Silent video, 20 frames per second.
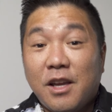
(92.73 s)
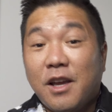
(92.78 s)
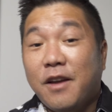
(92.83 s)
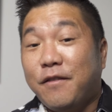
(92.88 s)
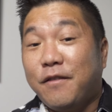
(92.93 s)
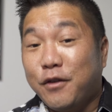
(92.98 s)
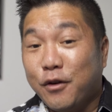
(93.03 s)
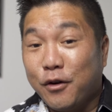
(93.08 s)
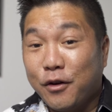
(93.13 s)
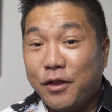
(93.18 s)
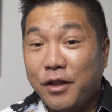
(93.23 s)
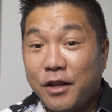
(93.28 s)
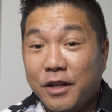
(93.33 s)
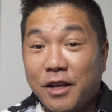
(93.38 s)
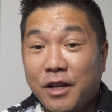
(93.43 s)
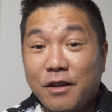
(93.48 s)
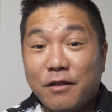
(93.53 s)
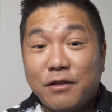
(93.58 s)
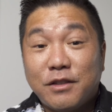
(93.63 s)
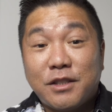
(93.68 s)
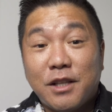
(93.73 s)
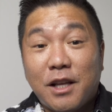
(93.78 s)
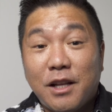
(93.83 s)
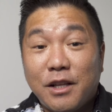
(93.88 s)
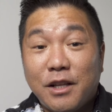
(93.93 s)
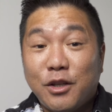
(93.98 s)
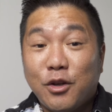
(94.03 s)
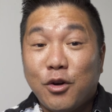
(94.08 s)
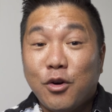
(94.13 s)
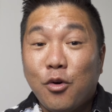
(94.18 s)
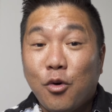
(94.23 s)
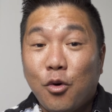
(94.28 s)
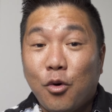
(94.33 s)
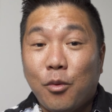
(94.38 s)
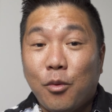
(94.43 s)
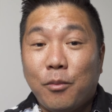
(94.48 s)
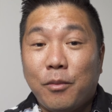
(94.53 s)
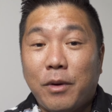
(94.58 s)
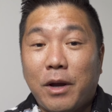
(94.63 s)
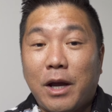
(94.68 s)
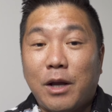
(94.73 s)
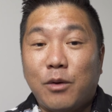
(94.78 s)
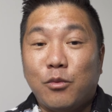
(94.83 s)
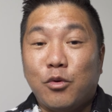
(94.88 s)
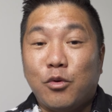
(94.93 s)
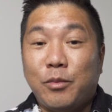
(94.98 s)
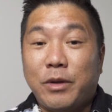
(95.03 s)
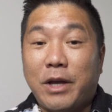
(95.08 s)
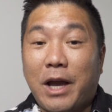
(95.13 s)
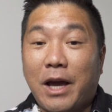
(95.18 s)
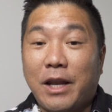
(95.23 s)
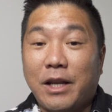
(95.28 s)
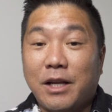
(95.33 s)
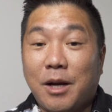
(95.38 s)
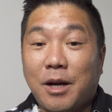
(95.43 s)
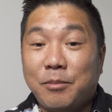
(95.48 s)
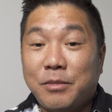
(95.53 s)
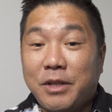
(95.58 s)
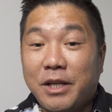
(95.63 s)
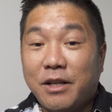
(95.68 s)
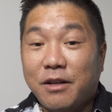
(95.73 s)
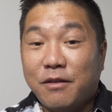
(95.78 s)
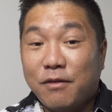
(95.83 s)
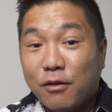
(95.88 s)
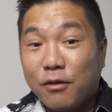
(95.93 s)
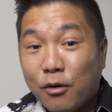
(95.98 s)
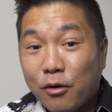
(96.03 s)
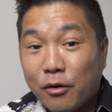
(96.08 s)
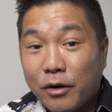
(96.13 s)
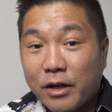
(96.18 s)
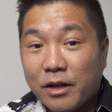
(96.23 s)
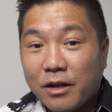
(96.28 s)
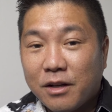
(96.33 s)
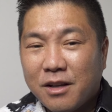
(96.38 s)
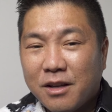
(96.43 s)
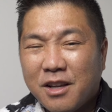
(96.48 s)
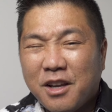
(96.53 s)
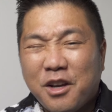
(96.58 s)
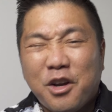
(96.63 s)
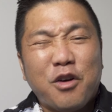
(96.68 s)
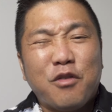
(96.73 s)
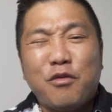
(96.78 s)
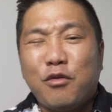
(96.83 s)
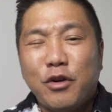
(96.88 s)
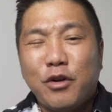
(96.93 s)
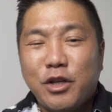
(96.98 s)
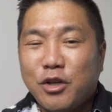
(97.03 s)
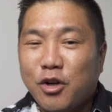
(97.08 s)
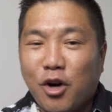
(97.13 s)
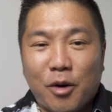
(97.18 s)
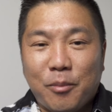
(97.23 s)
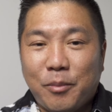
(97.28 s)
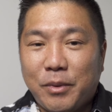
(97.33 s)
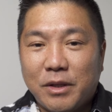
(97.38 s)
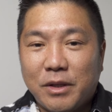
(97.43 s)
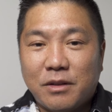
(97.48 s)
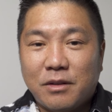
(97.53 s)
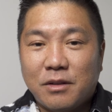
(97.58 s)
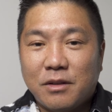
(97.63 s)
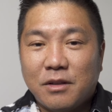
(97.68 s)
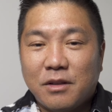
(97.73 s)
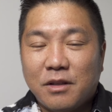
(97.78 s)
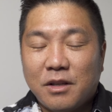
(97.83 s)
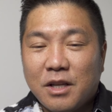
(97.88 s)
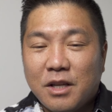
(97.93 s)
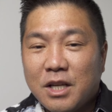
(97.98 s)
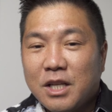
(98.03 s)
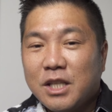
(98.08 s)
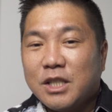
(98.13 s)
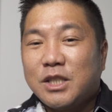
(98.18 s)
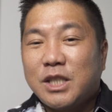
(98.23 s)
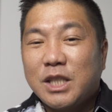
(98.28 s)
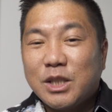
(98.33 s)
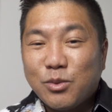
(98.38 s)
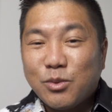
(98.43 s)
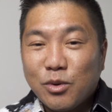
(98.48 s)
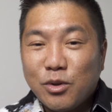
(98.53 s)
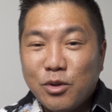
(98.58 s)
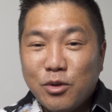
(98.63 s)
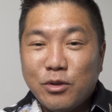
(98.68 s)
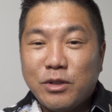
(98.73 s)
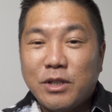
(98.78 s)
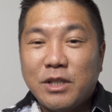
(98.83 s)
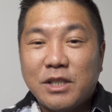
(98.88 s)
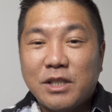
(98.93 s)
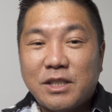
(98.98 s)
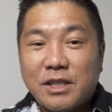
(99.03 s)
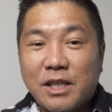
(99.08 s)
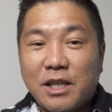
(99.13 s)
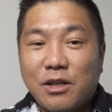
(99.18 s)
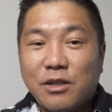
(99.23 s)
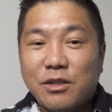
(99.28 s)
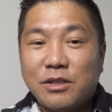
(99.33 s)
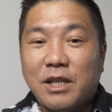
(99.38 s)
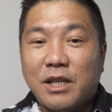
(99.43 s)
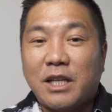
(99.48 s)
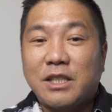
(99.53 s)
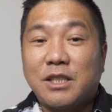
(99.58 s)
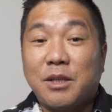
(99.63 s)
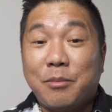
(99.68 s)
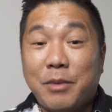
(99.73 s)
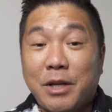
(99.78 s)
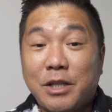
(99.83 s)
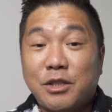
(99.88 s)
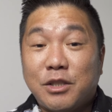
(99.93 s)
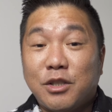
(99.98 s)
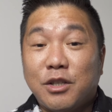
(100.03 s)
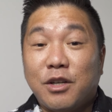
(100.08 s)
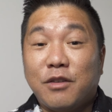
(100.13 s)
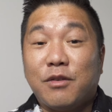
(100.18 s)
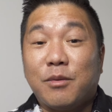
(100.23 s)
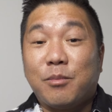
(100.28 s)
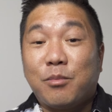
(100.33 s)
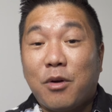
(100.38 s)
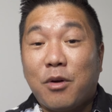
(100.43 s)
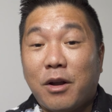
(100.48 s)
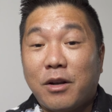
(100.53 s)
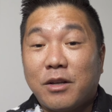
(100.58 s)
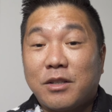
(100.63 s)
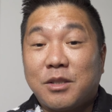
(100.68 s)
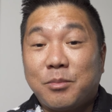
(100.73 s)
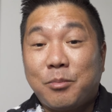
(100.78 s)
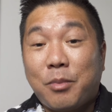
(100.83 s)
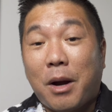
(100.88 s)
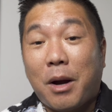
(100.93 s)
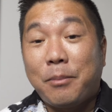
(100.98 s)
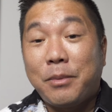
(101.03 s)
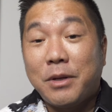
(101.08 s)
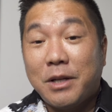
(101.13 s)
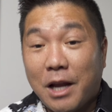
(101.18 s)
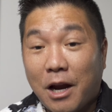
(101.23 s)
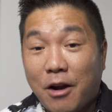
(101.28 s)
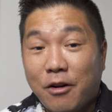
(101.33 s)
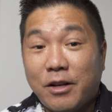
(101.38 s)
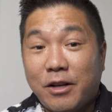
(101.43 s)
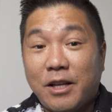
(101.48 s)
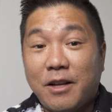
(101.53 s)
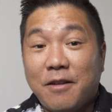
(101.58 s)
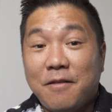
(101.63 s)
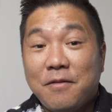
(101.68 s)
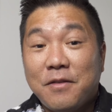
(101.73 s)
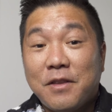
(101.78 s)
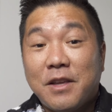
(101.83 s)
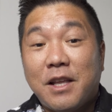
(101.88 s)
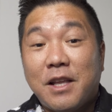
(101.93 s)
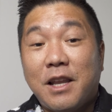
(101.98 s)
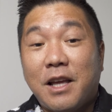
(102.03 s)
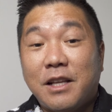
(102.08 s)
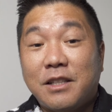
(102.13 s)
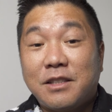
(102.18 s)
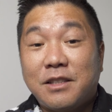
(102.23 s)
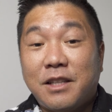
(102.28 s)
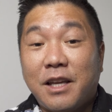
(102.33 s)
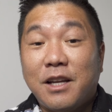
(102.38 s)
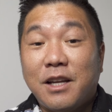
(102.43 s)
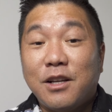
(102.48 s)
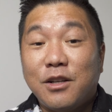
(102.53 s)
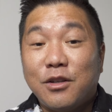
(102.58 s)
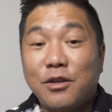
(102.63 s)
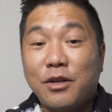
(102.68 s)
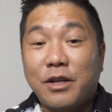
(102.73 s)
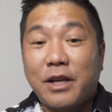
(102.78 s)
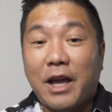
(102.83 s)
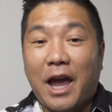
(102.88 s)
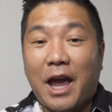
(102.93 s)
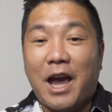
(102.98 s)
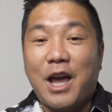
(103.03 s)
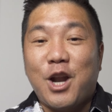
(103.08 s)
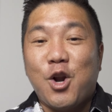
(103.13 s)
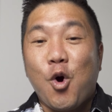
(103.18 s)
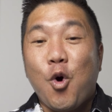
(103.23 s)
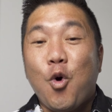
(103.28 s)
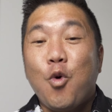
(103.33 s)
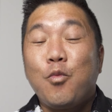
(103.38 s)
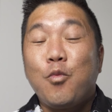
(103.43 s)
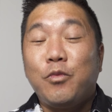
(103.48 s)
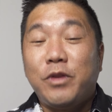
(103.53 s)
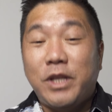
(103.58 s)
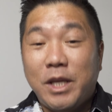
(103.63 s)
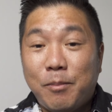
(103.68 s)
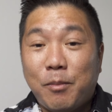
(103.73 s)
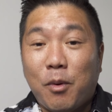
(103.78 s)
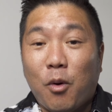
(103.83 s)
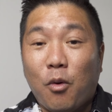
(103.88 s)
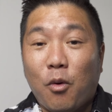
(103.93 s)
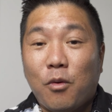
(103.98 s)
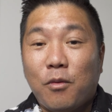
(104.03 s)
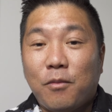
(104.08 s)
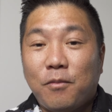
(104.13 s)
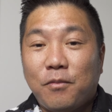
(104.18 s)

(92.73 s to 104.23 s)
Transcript: If you're thinking of selling your home and will be adding updated flooring, avoid carpet. Since we're using sales as a measure of a product's popularity, let's take a look at Home Depot.